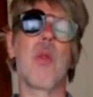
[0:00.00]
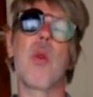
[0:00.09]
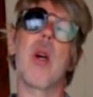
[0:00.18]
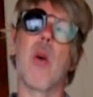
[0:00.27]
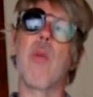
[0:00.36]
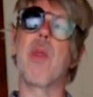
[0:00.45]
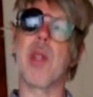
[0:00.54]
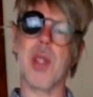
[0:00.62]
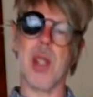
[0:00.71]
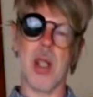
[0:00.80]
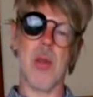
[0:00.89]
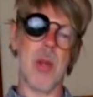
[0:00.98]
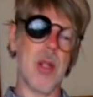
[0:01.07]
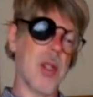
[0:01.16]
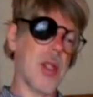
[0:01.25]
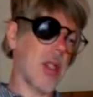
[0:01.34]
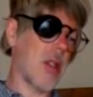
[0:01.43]
for quite obvious things, which
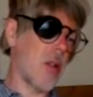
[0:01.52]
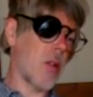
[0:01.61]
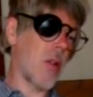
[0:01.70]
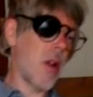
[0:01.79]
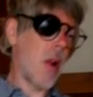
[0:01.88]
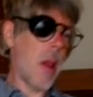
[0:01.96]
is that you're